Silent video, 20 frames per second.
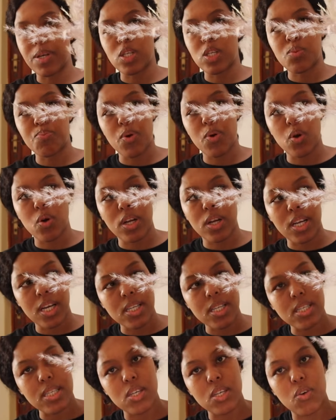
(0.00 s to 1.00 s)
Beesburg on
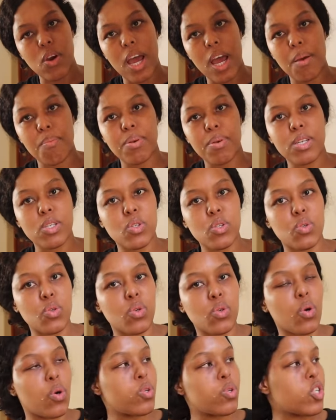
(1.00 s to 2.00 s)
Instagram. Please do
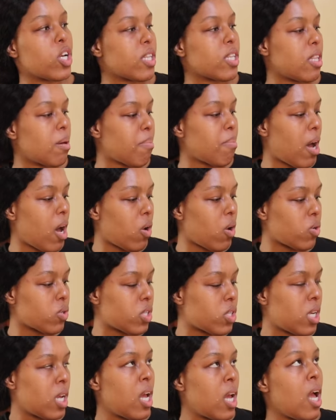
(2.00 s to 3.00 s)
go check them
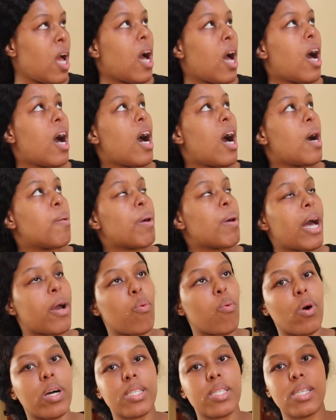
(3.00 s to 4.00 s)
out. I
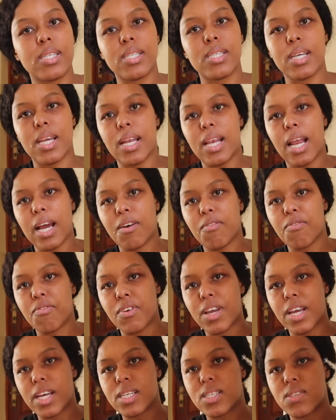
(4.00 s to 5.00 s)
wanted to get like a
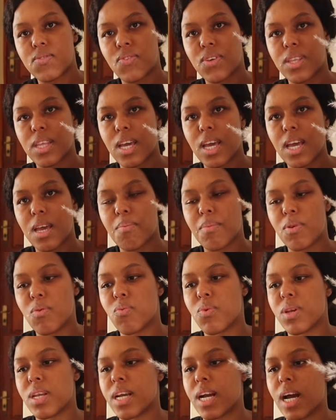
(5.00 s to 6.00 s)
vase for them
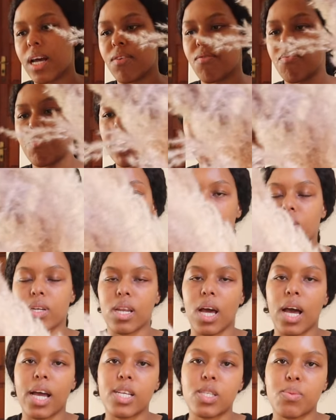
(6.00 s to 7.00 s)
and really kind of make it look
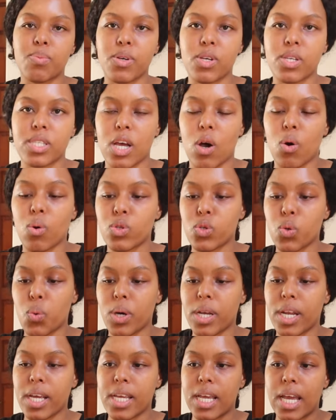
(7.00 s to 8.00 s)
nice because I also
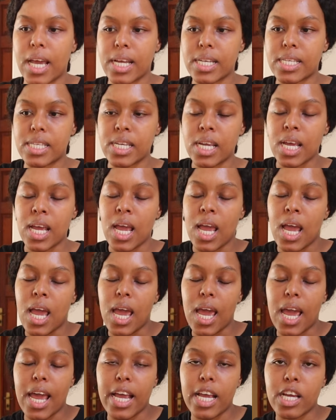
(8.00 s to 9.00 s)
want to get
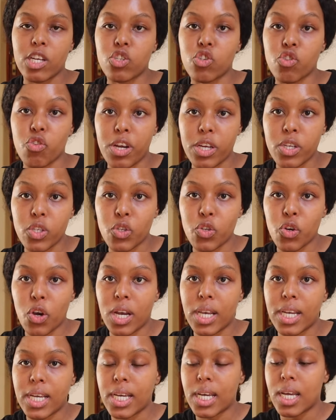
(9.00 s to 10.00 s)
a drinks
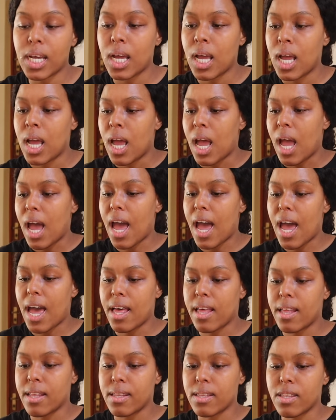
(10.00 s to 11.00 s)
trolley.
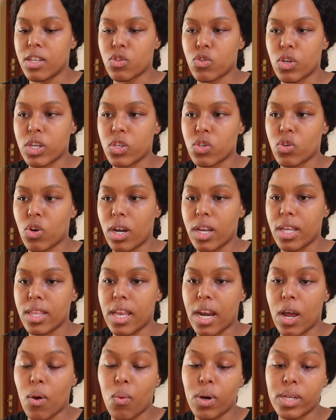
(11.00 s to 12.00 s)
And the drinks trolley
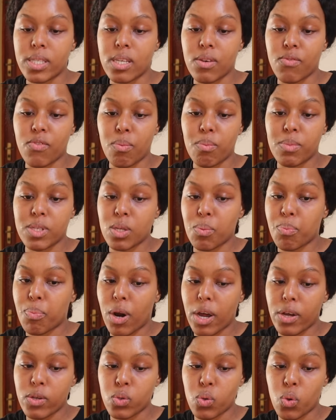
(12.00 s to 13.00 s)
that I wanted from Mr.
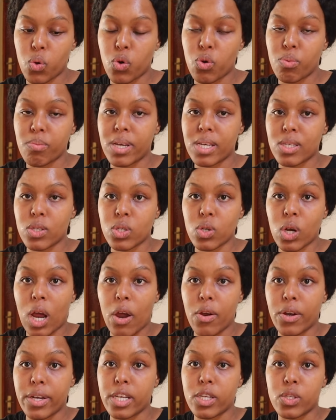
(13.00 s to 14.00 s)
Price Home is
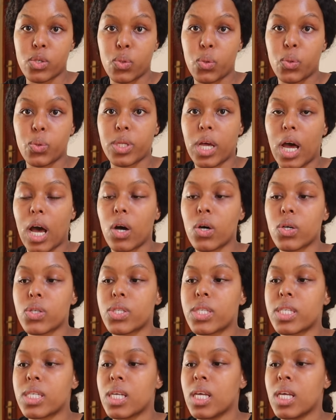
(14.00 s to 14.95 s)
currently sold out.